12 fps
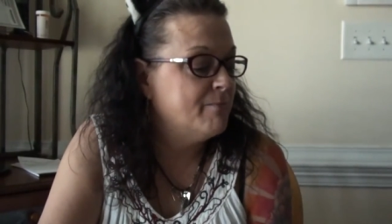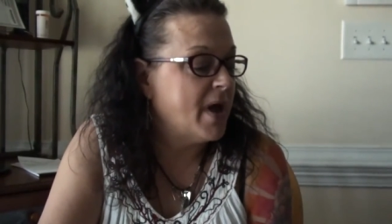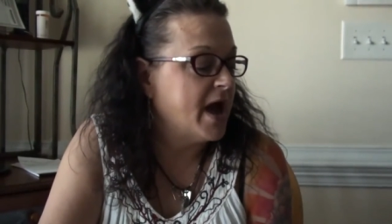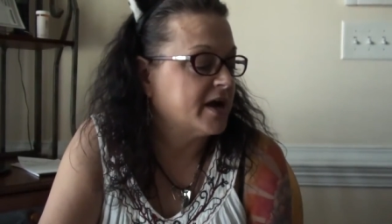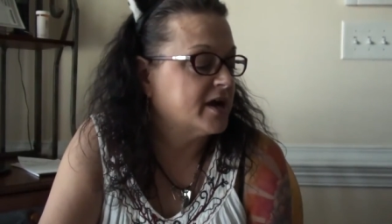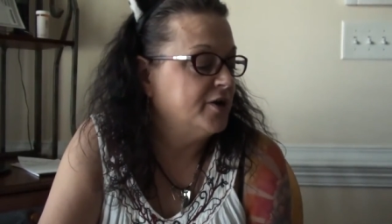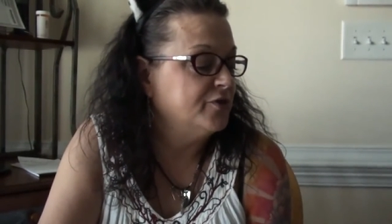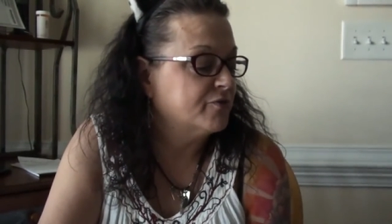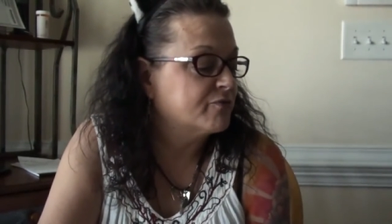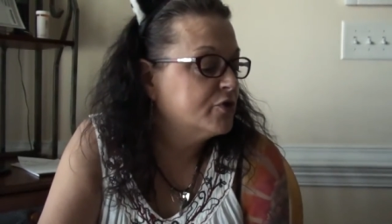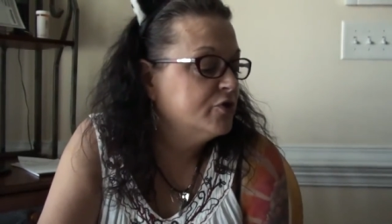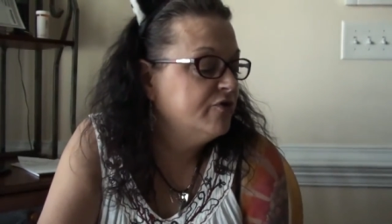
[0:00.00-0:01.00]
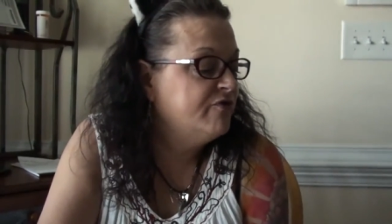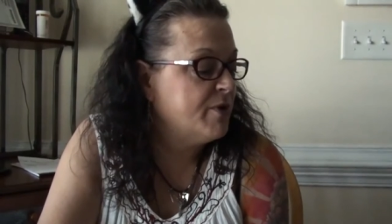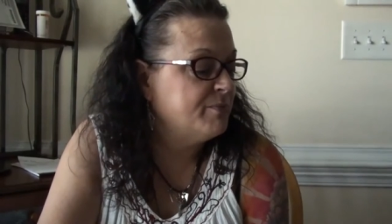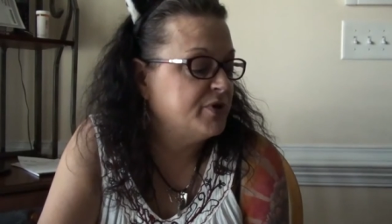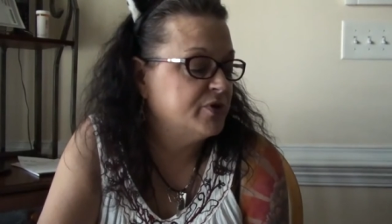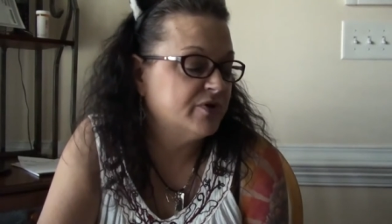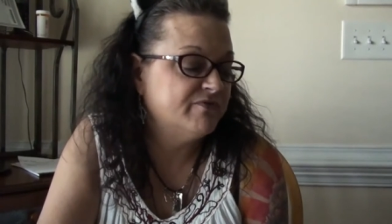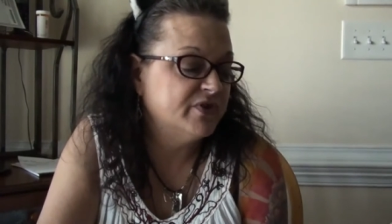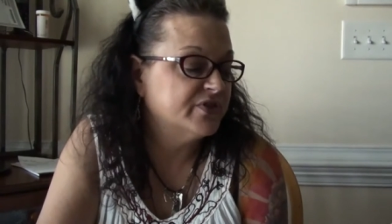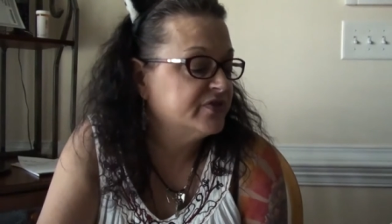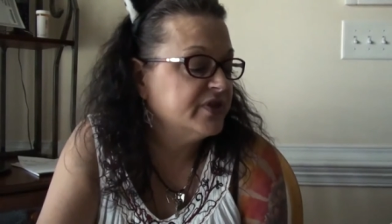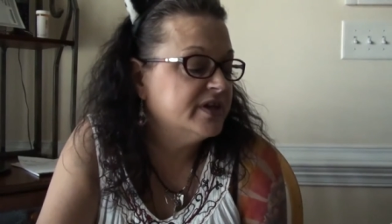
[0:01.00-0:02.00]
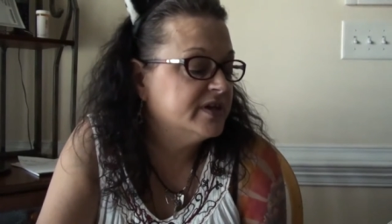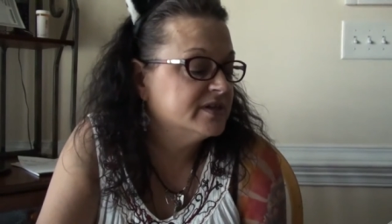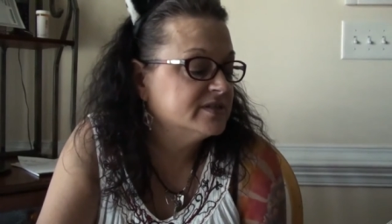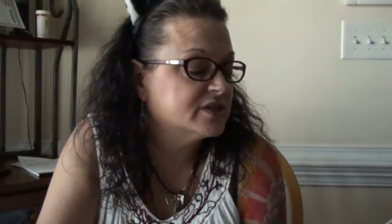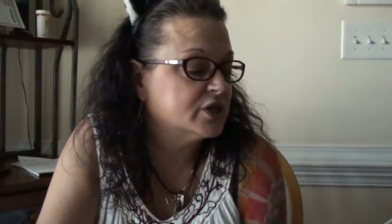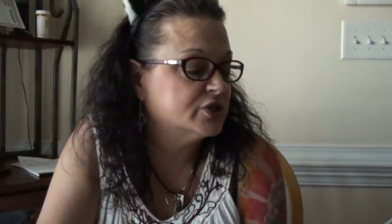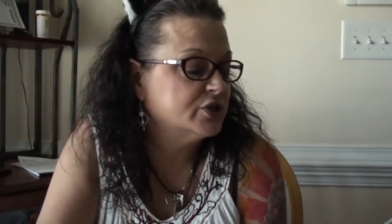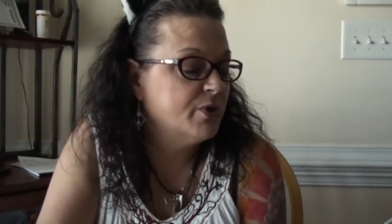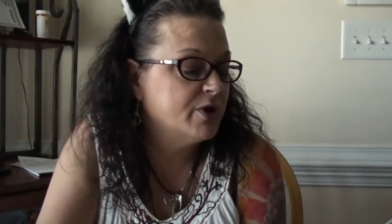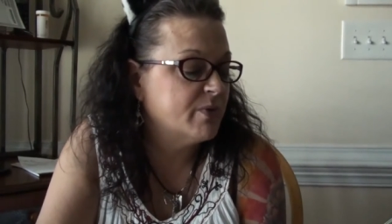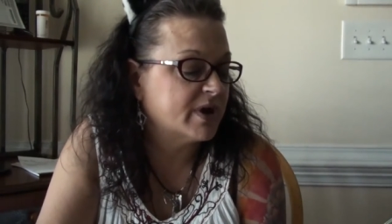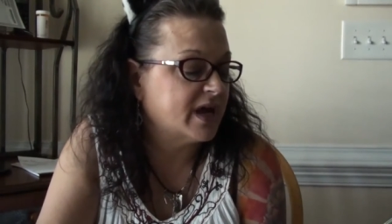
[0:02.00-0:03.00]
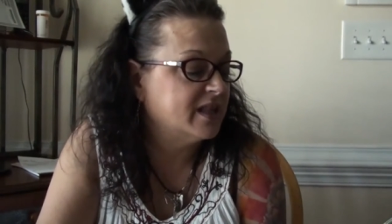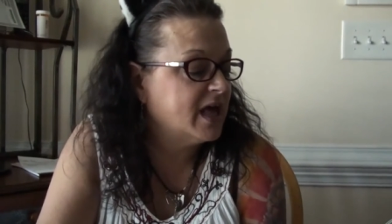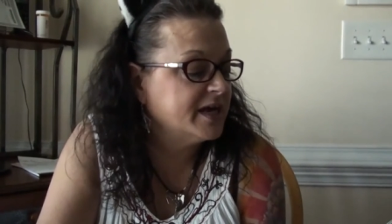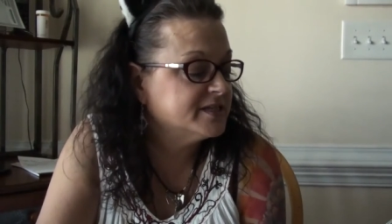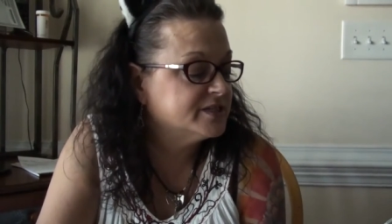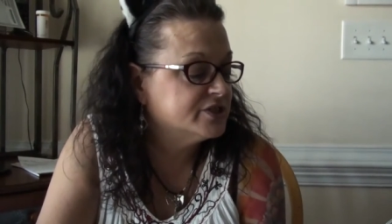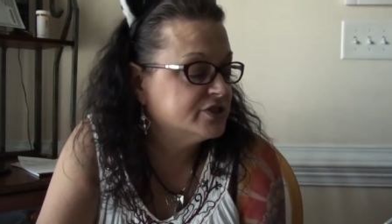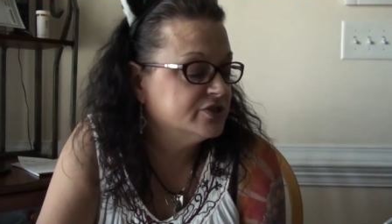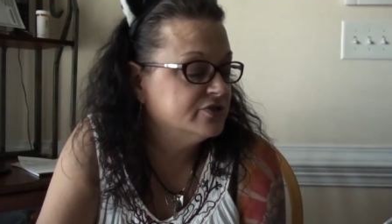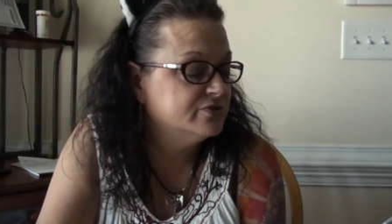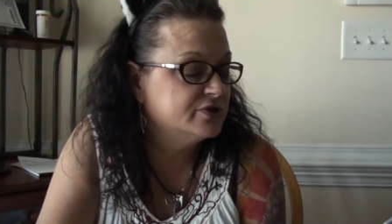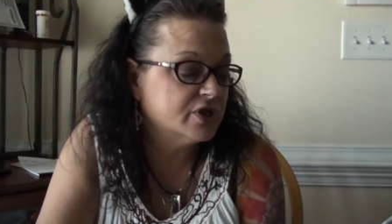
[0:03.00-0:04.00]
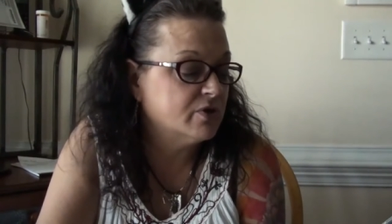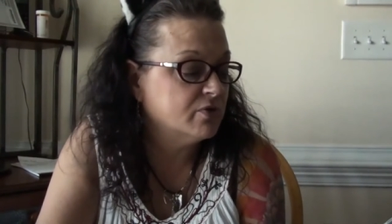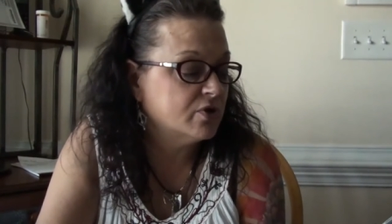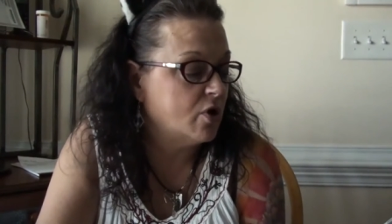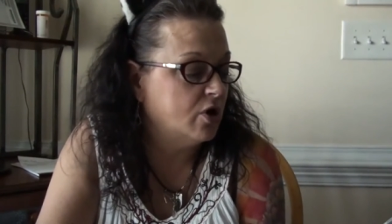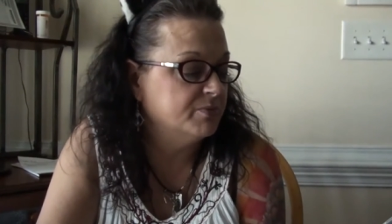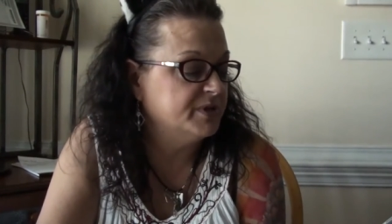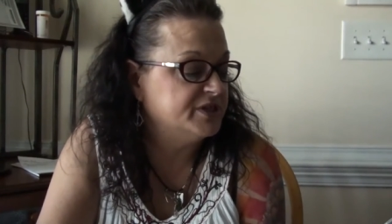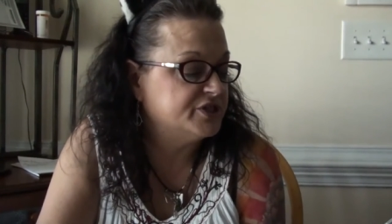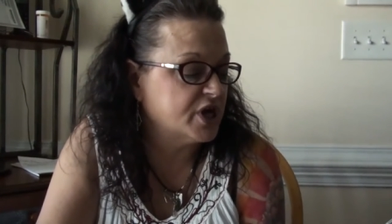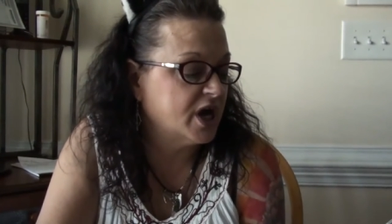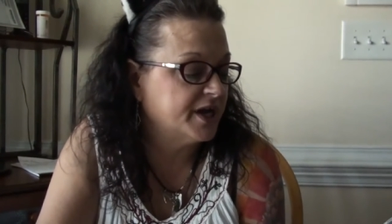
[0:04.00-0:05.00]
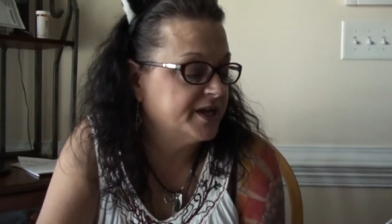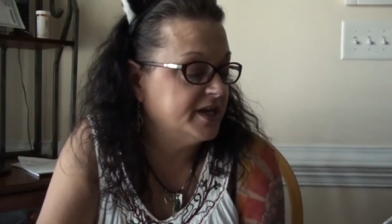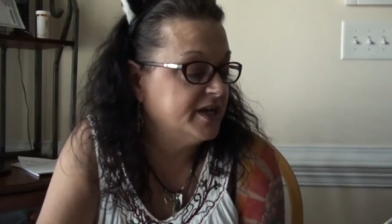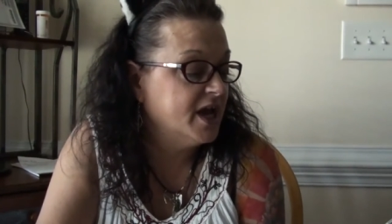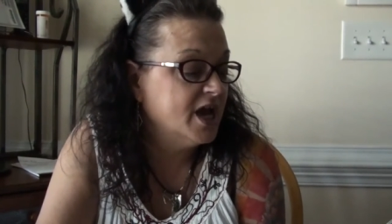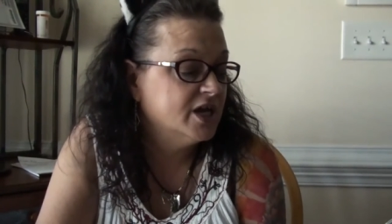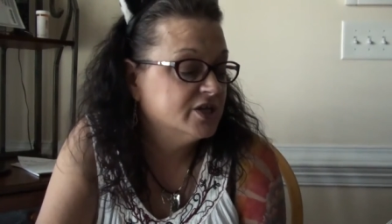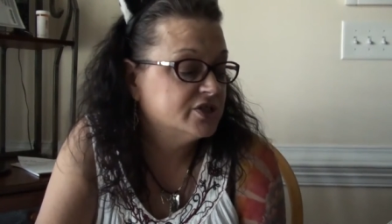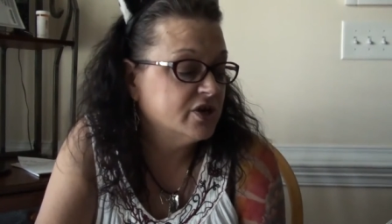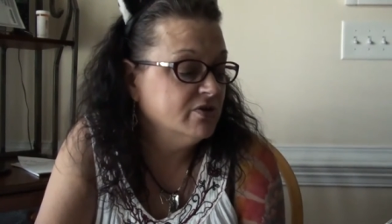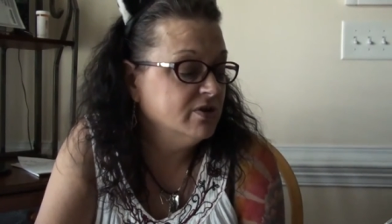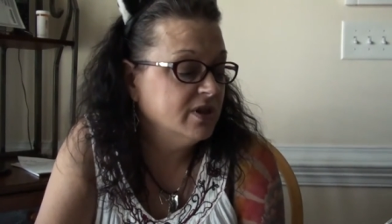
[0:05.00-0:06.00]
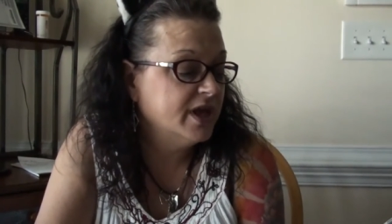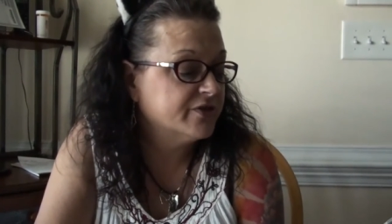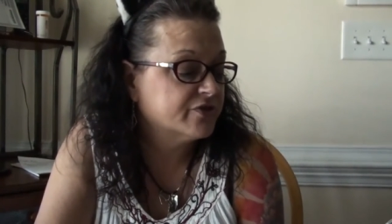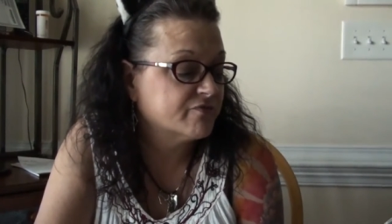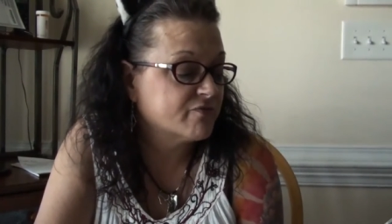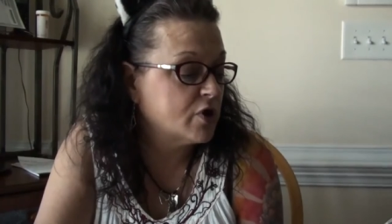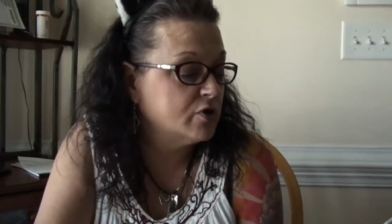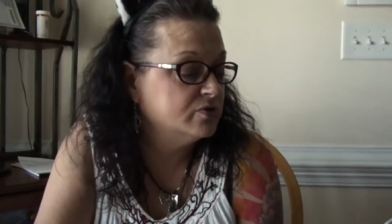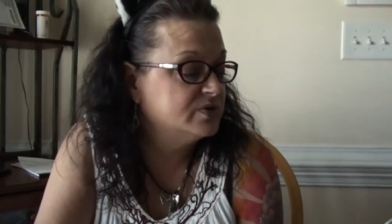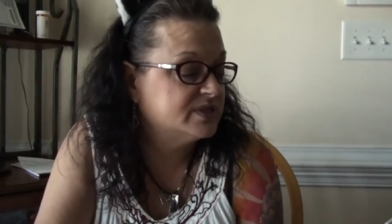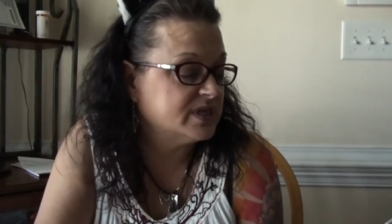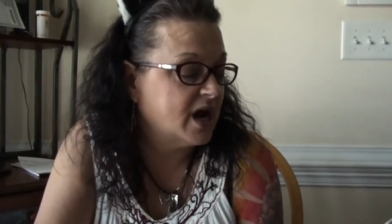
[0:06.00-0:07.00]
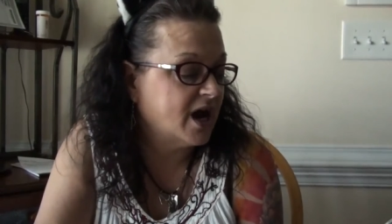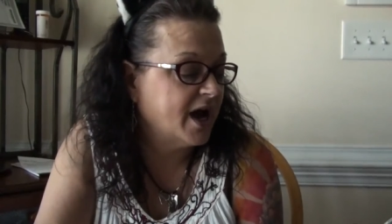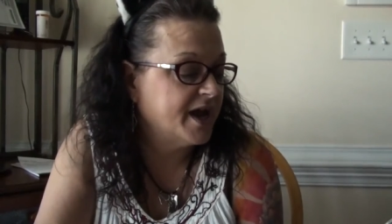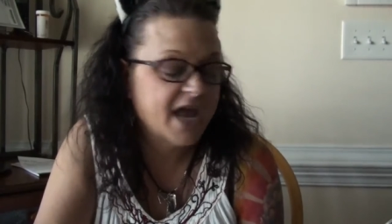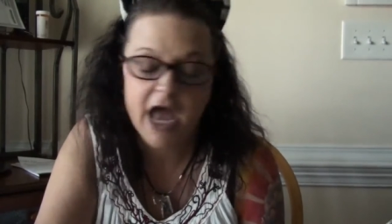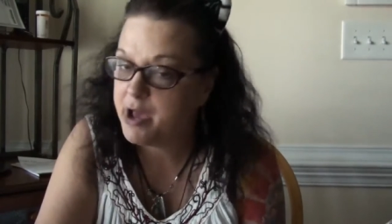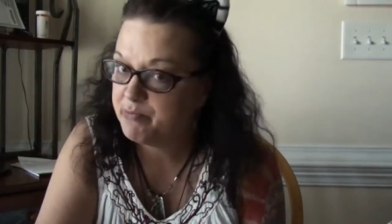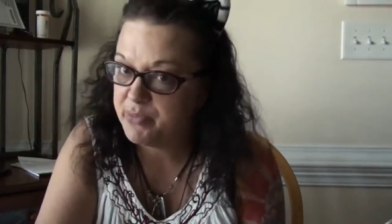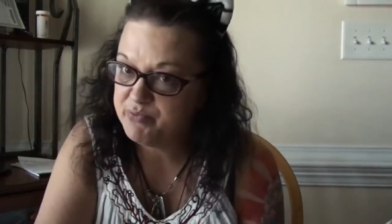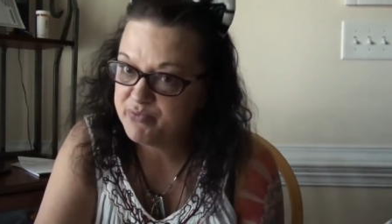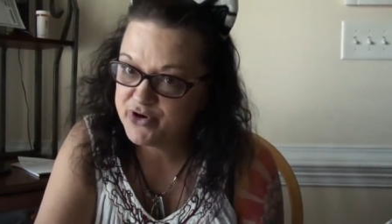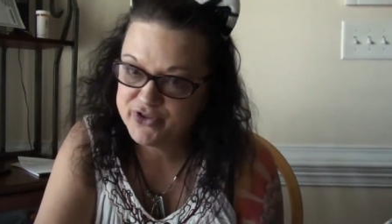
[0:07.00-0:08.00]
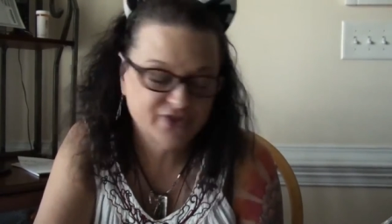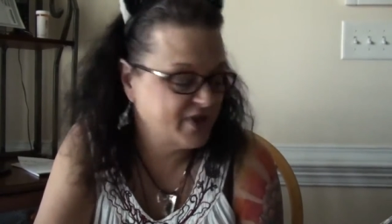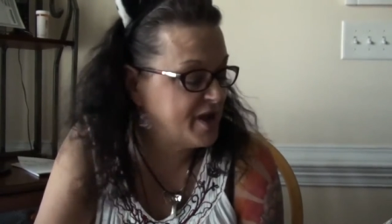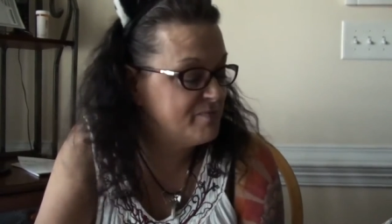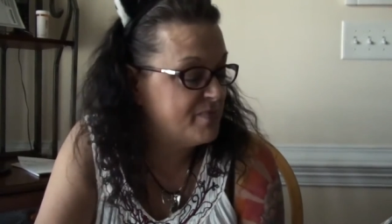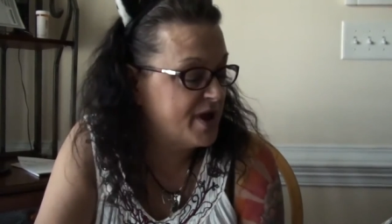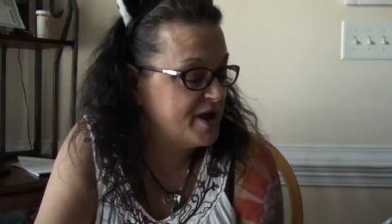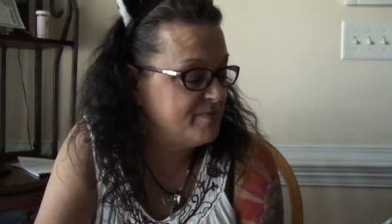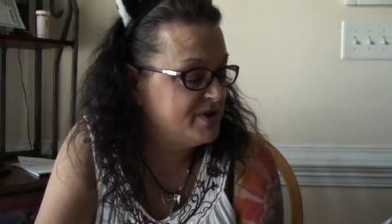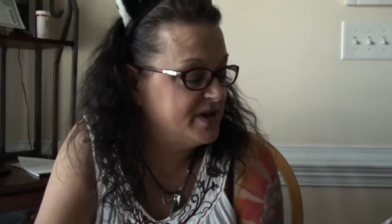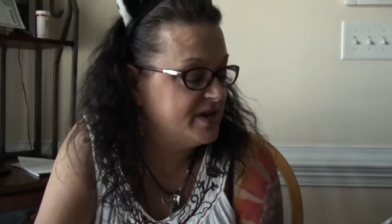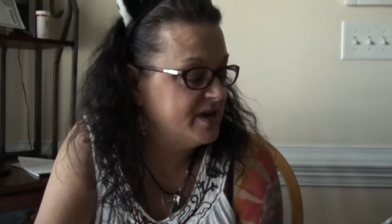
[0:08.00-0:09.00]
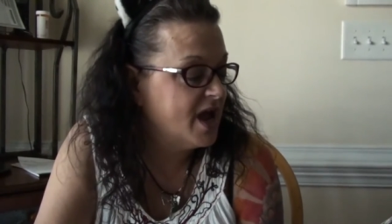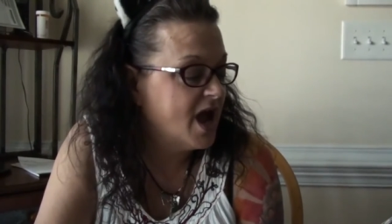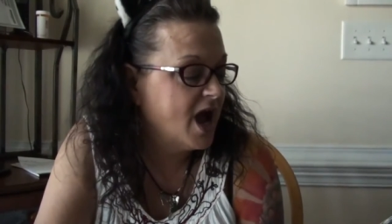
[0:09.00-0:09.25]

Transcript: Back on the Roof, Beautiful Things, Doing What I Like to Do, Don't Call Me Johnny, Don't Let the Rose Die, Happy Birthday, Baby.